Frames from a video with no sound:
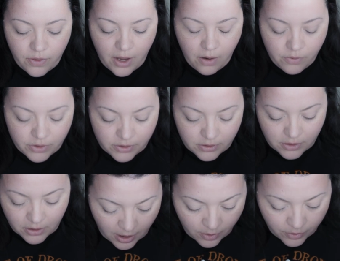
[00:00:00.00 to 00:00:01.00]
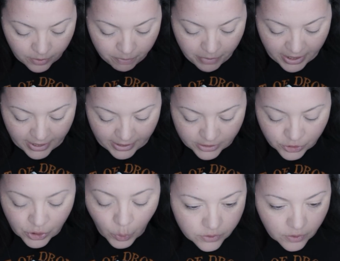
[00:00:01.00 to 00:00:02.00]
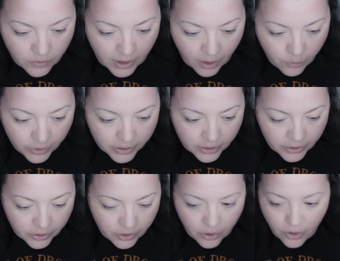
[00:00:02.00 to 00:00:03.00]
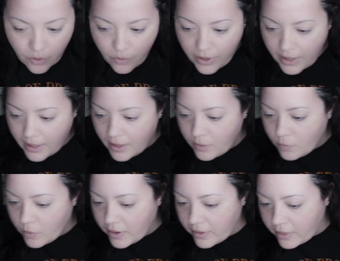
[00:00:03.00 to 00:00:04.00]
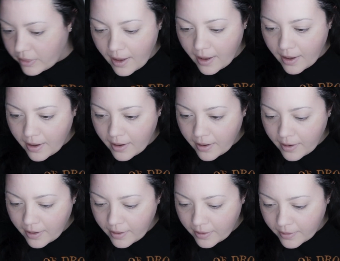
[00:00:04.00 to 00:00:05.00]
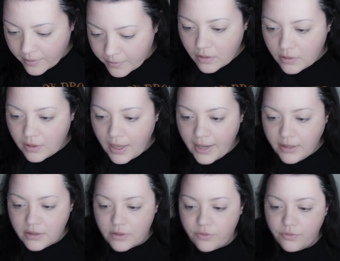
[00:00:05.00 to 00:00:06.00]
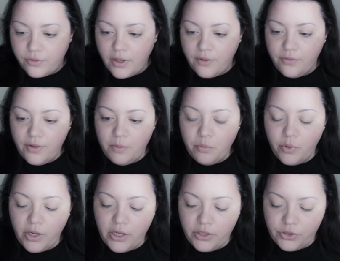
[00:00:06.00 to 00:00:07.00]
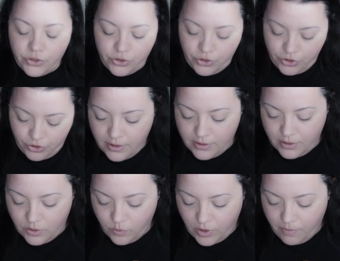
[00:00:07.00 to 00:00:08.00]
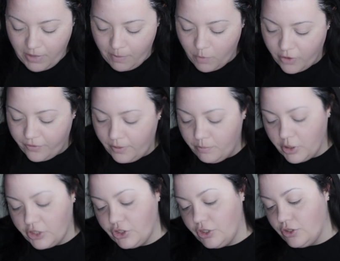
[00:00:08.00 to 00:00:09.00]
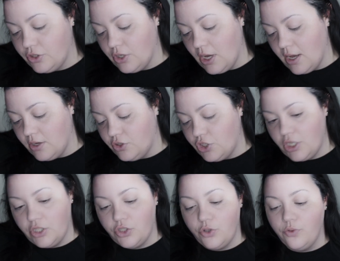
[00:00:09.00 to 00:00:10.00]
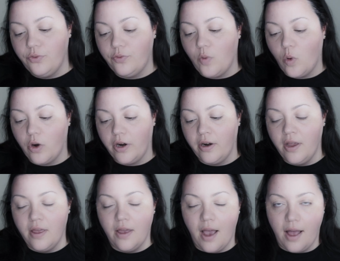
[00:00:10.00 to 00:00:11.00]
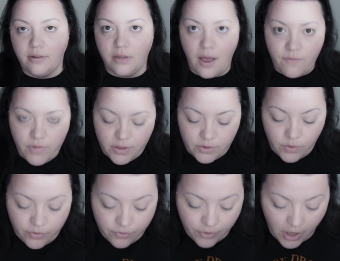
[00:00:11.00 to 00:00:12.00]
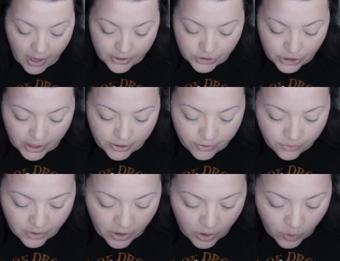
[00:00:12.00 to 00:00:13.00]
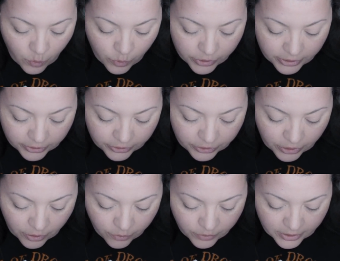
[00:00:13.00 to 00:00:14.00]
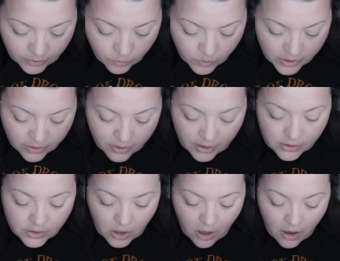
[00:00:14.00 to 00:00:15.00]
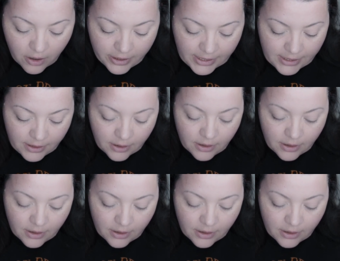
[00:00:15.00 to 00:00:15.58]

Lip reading: that was our beige. So now we're gonna go in with a light fluffy brush. This is one of my Morphe brushes, G24. I love this one for eyeshadow. We're gonna go in with a tawny